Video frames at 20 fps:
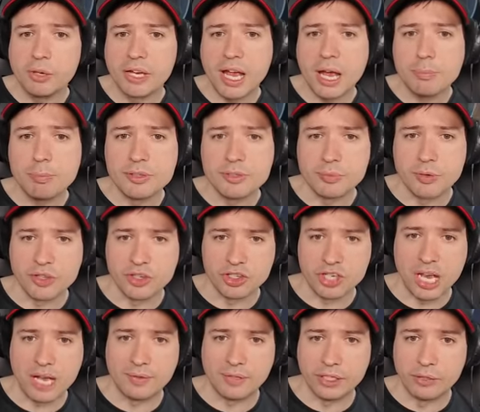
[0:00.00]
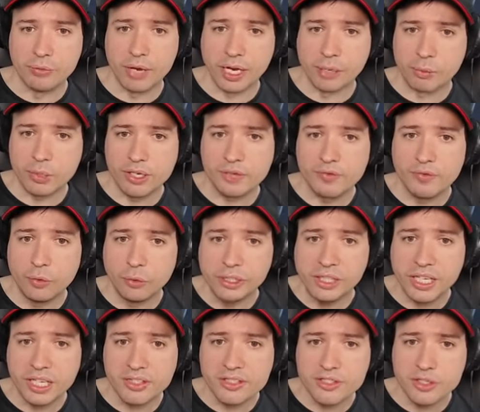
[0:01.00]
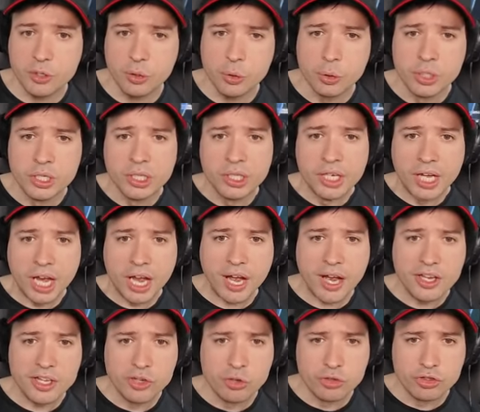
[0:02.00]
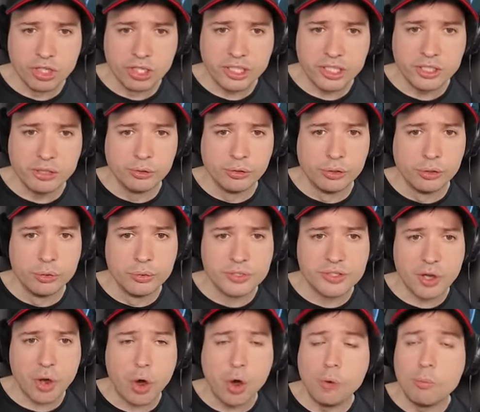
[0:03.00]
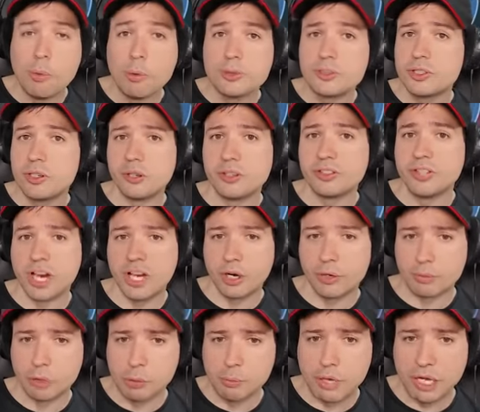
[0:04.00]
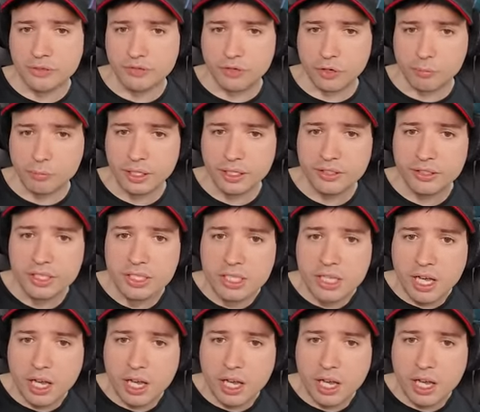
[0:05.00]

what happens with a Javelin Rack. When it fully hits you, uh, usually you lose almost your entire robot from it.